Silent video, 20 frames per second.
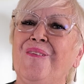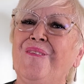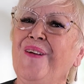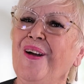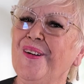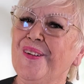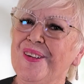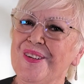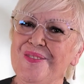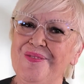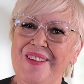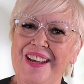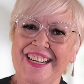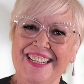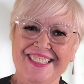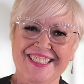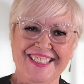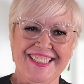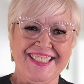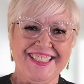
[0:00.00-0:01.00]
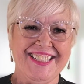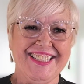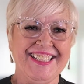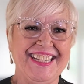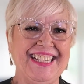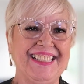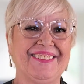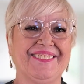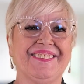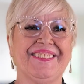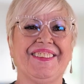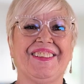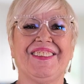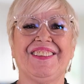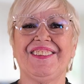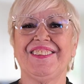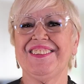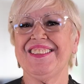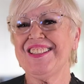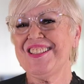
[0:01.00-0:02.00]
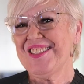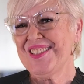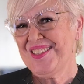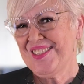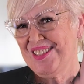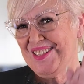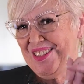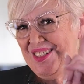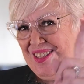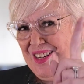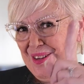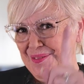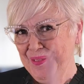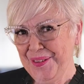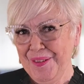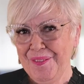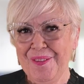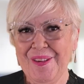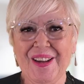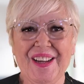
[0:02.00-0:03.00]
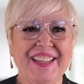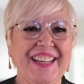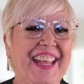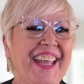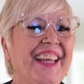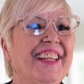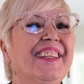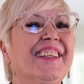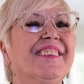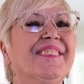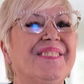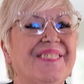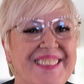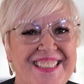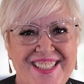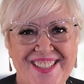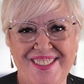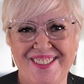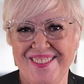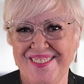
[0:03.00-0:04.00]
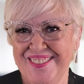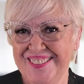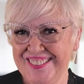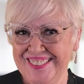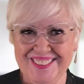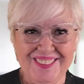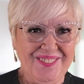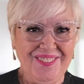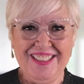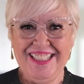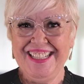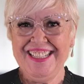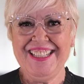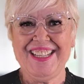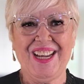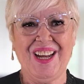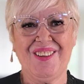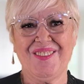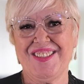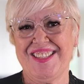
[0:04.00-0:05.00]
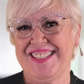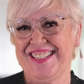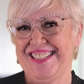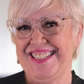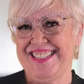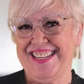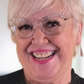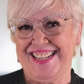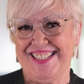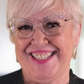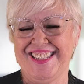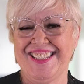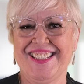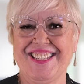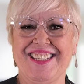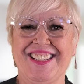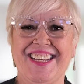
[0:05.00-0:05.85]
Welcome back to the channel, y'all. This is the number one and original Living in Galveston, Texas